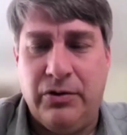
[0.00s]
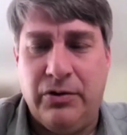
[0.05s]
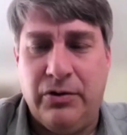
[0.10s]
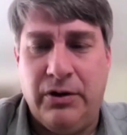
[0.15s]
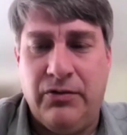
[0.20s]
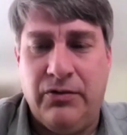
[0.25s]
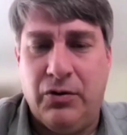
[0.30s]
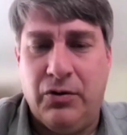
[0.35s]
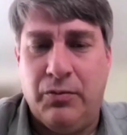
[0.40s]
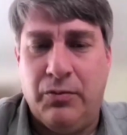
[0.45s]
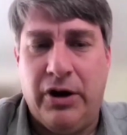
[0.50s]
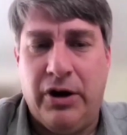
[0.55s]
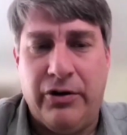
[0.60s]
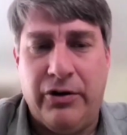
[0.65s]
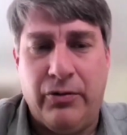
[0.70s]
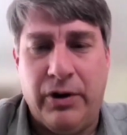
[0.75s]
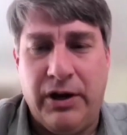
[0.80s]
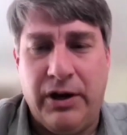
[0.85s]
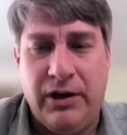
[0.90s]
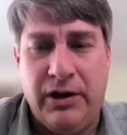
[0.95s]
And if you're
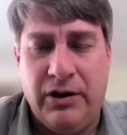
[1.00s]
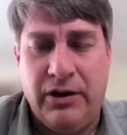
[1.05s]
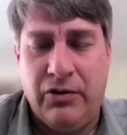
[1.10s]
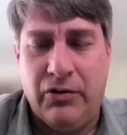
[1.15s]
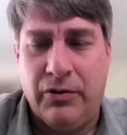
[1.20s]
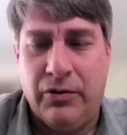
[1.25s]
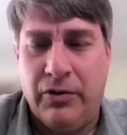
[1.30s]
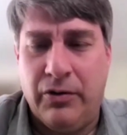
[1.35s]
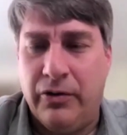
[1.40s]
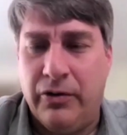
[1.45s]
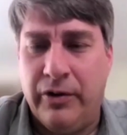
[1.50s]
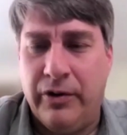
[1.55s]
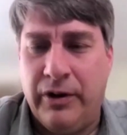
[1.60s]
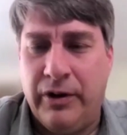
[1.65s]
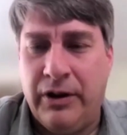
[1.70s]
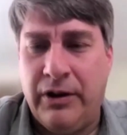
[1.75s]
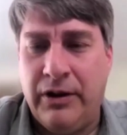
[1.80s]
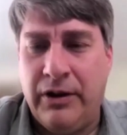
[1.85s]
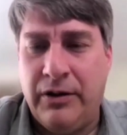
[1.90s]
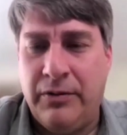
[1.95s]
moderating or
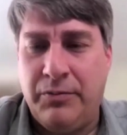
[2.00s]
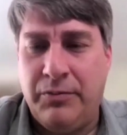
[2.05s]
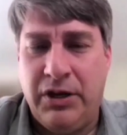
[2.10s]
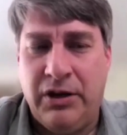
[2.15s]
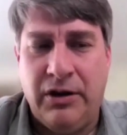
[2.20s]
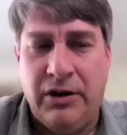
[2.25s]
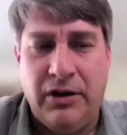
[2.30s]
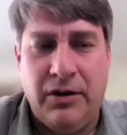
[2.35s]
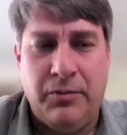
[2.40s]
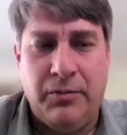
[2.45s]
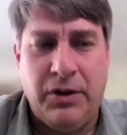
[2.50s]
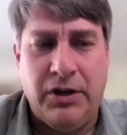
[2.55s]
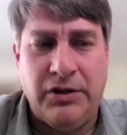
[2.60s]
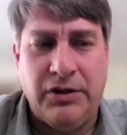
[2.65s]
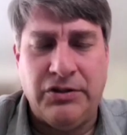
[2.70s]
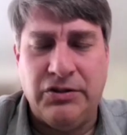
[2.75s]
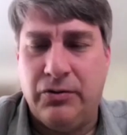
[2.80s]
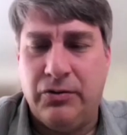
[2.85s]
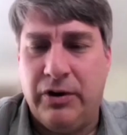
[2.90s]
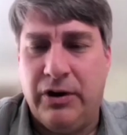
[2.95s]
being an
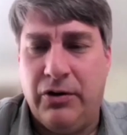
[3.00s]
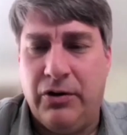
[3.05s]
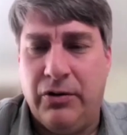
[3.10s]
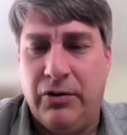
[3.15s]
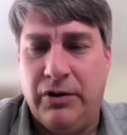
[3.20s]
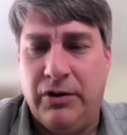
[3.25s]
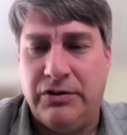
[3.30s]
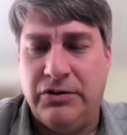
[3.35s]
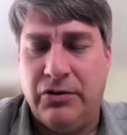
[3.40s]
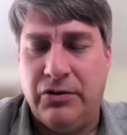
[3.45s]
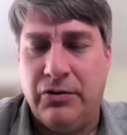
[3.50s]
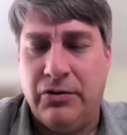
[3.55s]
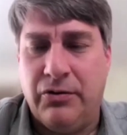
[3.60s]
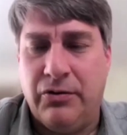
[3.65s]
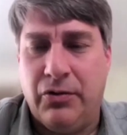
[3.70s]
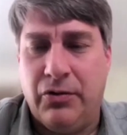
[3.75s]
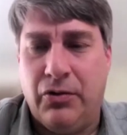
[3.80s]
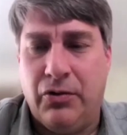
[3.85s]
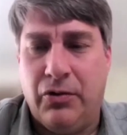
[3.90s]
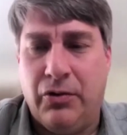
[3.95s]
administrator in a certain
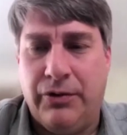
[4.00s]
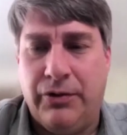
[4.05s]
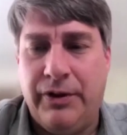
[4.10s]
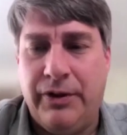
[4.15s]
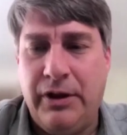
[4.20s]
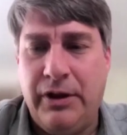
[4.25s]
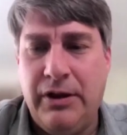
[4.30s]
role,